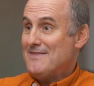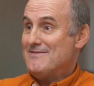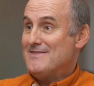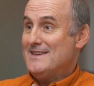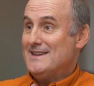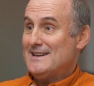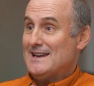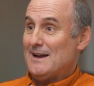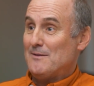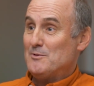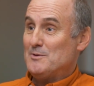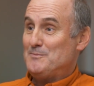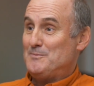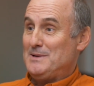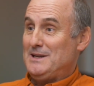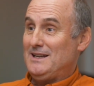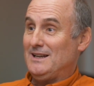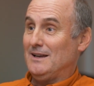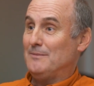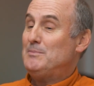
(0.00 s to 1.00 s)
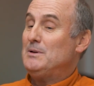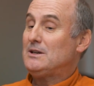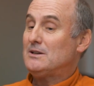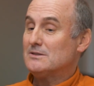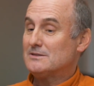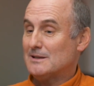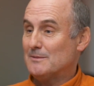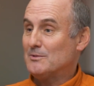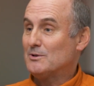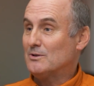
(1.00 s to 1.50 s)
And then I would be,
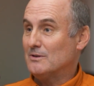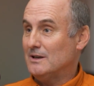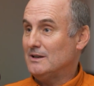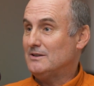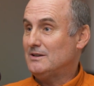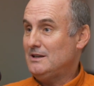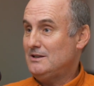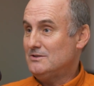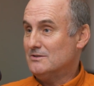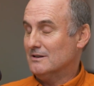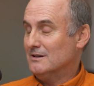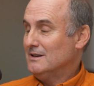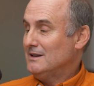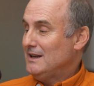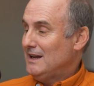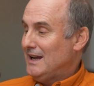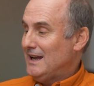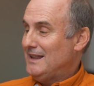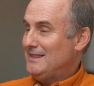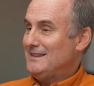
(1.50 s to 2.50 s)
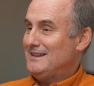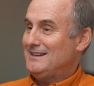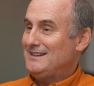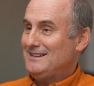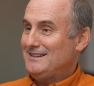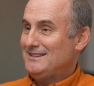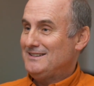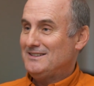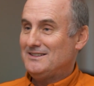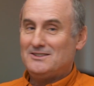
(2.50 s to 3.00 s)
because I'm a great teacher. And then,
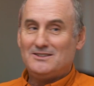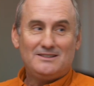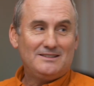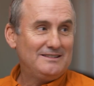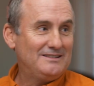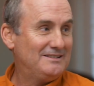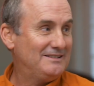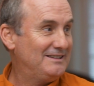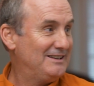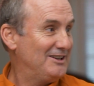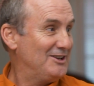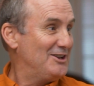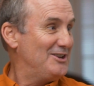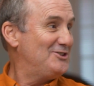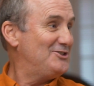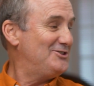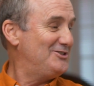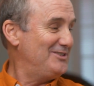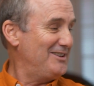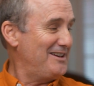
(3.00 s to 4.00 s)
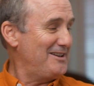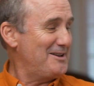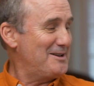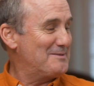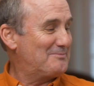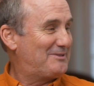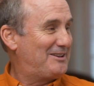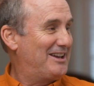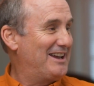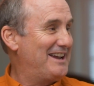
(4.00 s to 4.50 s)
shut
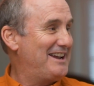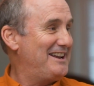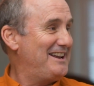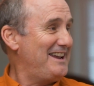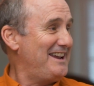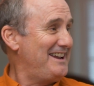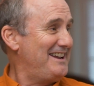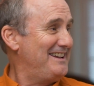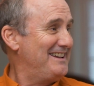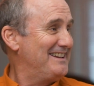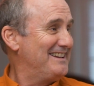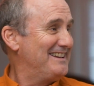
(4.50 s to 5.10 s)
up, Katie.